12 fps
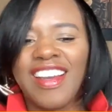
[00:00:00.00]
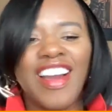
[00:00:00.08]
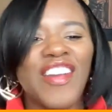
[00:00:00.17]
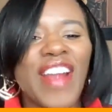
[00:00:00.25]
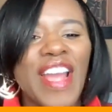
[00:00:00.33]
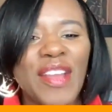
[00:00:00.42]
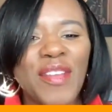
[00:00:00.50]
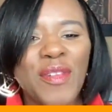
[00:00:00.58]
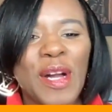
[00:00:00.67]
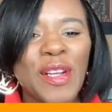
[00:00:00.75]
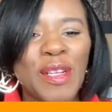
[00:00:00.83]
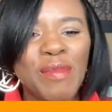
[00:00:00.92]
All right.
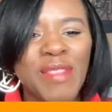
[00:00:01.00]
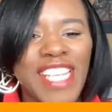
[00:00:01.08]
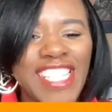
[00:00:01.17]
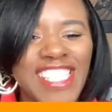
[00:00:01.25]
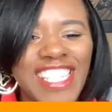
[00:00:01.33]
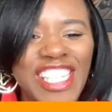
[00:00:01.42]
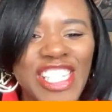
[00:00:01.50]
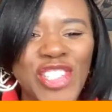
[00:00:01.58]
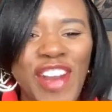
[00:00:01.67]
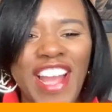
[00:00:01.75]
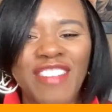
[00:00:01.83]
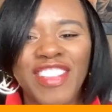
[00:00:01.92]
Welcome, Destiny
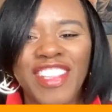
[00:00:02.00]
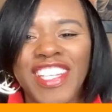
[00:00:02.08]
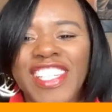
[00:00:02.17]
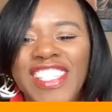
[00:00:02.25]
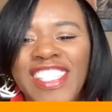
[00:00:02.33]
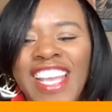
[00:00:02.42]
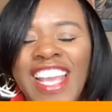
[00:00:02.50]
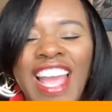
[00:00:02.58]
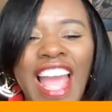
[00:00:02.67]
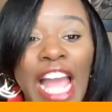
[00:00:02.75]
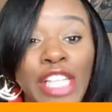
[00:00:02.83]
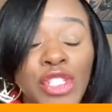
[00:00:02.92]
Travelers.
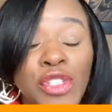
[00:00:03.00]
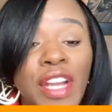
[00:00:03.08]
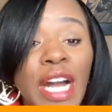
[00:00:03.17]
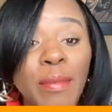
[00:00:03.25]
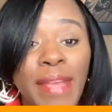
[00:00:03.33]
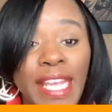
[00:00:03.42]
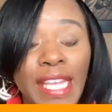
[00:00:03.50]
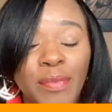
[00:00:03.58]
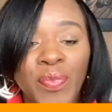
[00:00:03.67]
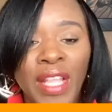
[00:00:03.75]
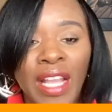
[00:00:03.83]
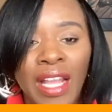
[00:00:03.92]
As you come
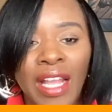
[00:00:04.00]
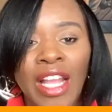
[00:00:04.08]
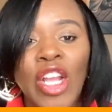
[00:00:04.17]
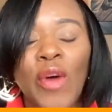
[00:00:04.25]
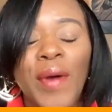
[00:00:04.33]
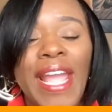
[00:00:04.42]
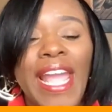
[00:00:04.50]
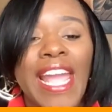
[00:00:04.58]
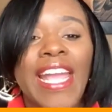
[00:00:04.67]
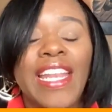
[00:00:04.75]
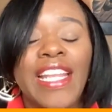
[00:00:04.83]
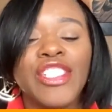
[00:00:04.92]
in, go
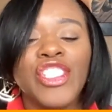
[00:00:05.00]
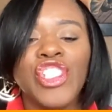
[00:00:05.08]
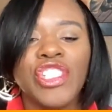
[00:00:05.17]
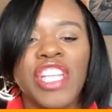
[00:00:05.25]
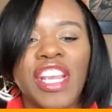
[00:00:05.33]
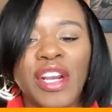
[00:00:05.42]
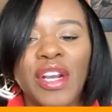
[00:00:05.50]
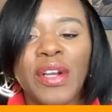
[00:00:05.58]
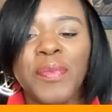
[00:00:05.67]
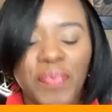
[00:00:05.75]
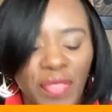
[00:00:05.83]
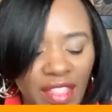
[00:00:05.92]
ahead and
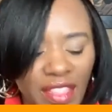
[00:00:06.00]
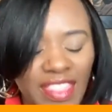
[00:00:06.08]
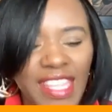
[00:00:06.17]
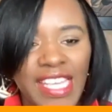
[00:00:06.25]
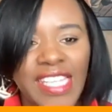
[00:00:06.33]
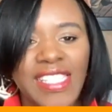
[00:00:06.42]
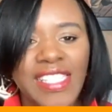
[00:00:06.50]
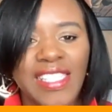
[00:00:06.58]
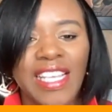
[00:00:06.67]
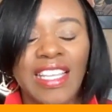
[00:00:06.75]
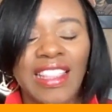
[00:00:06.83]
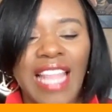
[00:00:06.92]
share this
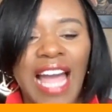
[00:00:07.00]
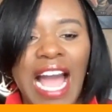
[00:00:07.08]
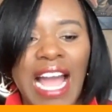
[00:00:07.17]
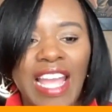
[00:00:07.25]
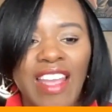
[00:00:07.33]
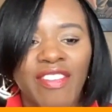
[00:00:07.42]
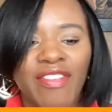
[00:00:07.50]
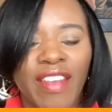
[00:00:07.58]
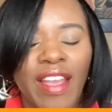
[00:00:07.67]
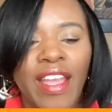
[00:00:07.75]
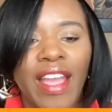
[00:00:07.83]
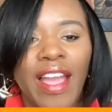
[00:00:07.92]
live.
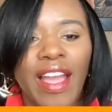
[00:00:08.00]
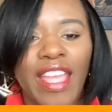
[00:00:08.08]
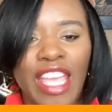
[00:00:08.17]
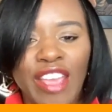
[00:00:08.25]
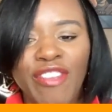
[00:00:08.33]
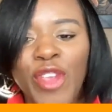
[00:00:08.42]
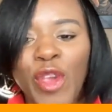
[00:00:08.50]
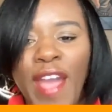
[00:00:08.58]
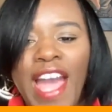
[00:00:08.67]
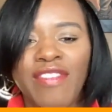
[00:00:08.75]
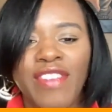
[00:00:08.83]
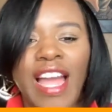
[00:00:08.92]
If you
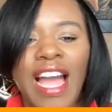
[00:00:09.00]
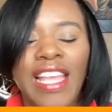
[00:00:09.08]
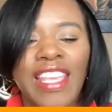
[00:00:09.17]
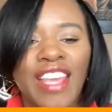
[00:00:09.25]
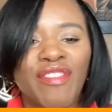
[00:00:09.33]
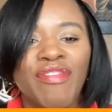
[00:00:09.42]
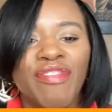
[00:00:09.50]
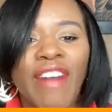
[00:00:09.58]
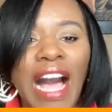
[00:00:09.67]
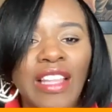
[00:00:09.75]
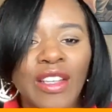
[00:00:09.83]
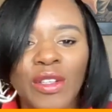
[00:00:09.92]
have not yet
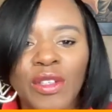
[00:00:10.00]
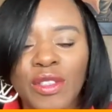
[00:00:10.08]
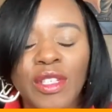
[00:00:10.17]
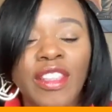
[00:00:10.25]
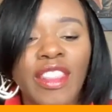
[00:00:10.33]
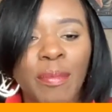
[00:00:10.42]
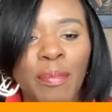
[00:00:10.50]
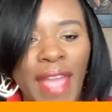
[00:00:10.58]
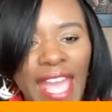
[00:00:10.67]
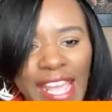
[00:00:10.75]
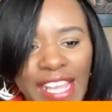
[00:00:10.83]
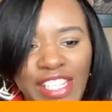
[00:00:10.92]
followed the
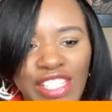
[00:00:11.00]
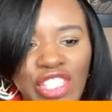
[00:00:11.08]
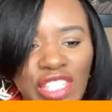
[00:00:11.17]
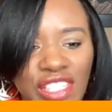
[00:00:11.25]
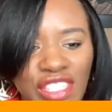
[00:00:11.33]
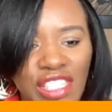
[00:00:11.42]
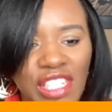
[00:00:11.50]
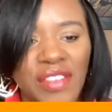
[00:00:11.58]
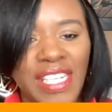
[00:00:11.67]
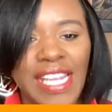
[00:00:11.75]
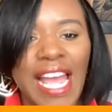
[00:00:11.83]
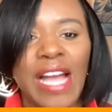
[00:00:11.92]
page,
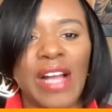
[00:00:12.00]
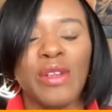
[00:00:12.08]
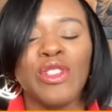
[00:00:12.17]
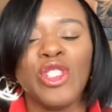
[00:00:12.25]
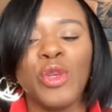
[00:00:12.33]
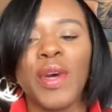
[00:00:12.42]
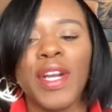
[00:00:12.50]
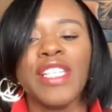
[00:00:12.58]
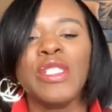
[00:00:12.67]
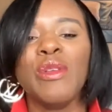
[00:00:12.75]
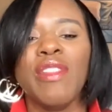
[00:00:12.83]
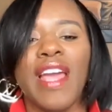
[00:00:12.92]
Sherri Downs, you want to
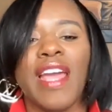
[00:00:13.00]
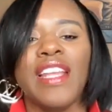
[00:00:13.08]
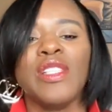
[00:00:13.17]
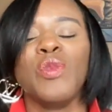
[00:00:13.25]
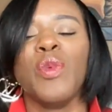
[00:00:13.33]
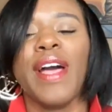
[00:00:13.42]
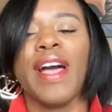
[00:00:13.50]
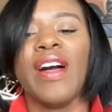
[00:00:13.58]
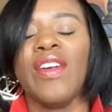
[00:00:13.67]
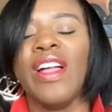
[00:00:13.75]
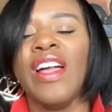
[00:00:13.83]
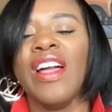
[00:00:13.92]
do that as
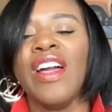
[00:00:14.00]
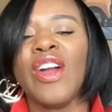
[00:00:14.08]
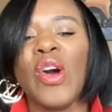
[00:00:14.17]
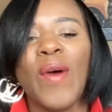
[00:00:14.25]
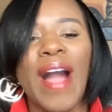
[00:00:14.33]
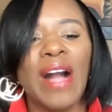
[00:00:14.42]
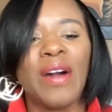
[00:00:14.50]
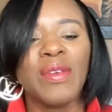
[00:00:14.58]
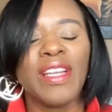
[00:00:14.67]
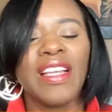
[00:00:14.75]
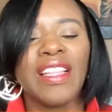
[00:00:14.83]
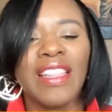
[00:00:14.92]
well. Go out,
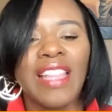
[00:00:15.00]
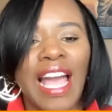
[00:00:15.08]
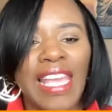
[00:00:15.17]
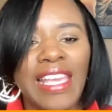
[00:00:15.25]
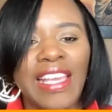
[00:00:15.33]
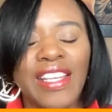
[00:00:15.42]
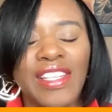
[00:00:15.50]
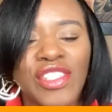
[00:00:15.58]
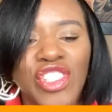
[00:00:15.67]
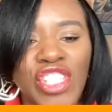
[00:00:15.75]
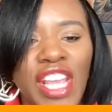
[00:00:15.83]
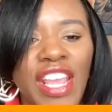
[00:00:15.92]
like,
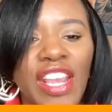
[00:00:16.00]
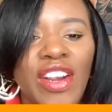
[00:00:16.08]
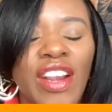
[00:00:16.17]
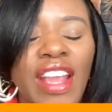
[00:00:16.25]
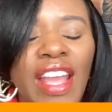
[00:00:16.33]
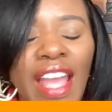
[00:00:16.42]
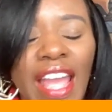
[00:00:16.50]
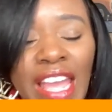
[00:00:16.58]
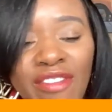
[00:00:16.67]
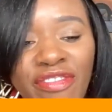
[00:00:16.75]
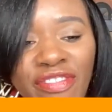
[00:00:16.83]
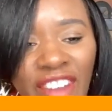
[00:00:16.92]
share,
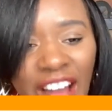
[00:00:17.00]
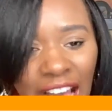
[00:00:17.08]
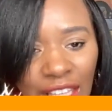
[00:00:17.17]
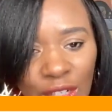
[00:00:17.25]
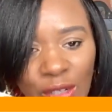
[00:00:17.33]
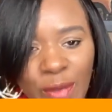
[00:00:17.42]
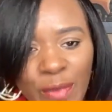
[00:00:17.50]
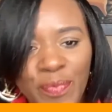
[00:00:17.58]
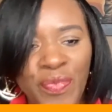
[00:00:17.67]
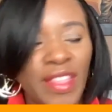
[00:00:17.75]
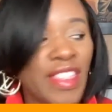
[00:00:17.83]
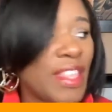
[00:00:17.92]
and follow
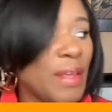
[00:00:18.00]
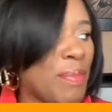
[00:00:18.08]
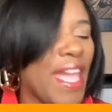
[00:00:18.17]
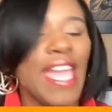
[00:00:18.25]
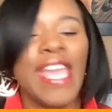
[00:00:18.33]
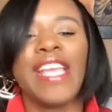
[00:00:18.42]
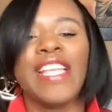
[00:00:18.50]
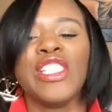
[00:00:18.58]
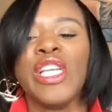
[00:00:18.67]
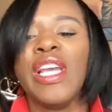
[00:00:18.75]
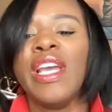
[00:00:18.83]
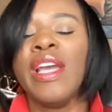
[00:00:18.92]
the page.
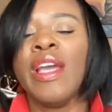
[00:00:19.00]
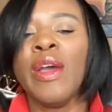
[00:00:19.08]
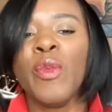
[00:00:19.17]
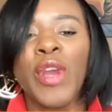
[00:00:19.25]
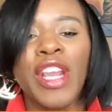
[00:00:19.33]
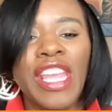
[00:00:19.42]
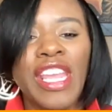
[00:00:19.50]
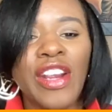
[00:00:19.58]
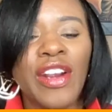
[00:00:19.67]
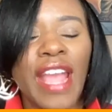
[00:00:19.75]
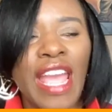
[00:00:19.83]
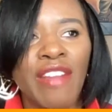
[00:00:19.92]
We're
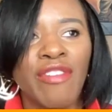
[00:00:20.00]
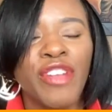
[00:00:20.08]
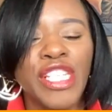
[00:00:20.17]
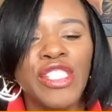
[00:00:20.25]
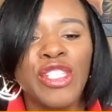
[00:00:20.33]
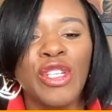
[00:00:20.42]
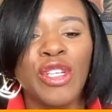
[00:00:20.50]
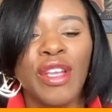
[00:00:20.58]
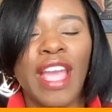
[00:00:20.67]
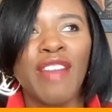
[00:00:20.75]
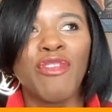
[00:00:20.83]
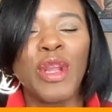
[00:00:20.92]
here every
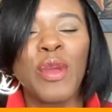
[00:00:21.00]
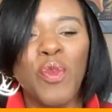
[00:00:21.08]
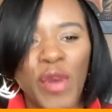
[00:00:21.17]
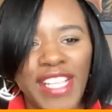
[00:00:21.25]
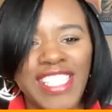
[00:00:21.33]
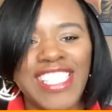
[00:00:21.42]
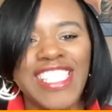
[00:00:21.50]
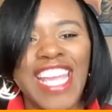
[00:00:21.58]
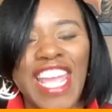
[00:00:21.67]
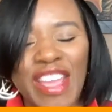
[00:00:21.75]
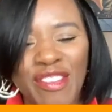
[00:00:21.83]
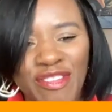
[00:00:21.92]
every
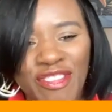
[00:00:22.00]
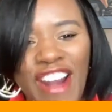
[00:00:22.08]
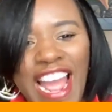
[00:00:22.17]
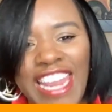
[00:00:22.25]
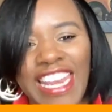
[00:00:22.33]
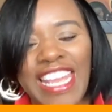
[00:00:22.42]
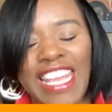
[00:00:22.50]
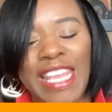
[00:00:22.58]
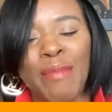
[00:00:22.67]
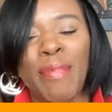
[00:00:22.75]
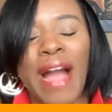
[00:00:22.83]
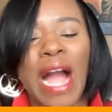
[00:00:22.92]
Wednesday and Friday
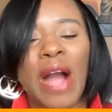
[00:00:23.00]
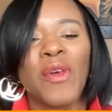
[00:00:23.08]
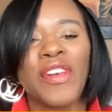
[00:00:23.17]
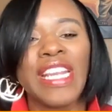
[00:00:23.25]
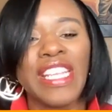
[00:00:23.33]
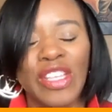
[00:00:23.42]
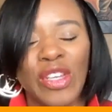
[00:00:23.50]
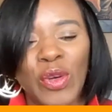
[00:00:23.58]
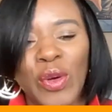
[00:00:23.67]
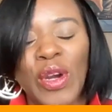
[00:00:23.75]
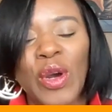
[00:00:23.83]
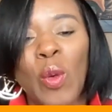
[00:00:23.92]
empowering
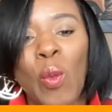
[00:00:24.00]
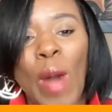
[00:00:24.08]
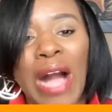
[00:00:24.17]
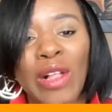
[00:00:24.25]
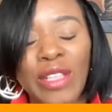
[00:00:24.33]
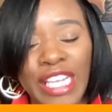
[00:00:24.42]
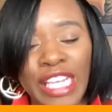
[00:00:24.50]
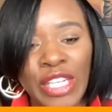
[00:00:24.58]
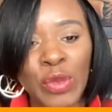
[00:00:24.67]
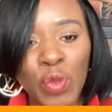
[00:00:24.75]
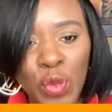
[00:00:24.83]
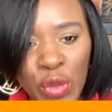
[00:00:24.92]
you while
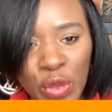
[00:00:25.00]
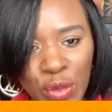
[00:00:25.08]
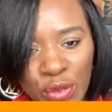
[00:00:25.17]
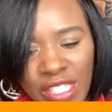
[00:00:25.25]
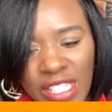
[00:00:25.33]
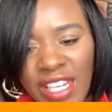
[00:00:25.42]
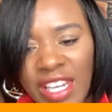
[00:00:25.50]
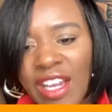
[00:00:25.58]
en route.